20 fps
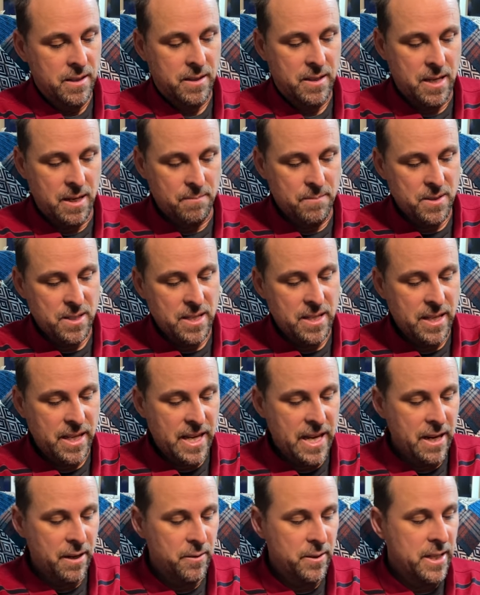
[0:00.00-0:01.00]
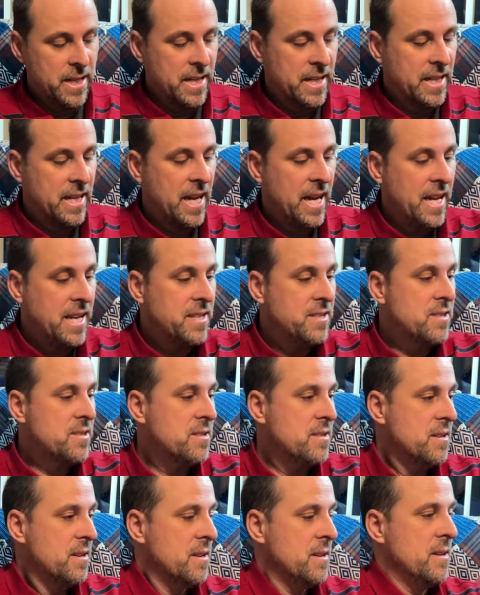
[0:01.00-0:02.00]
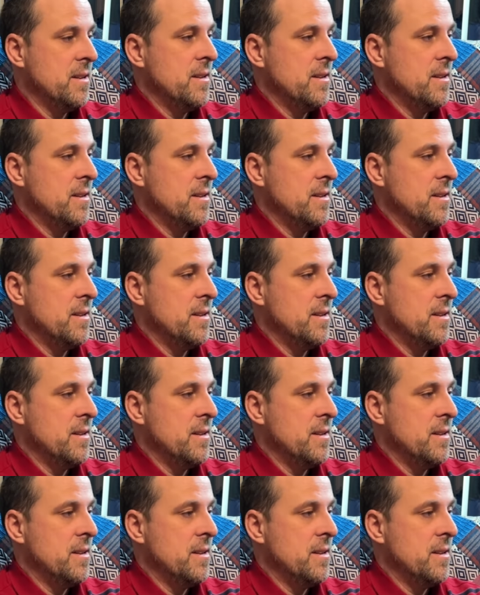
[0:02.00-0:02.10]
comes in the carrying case,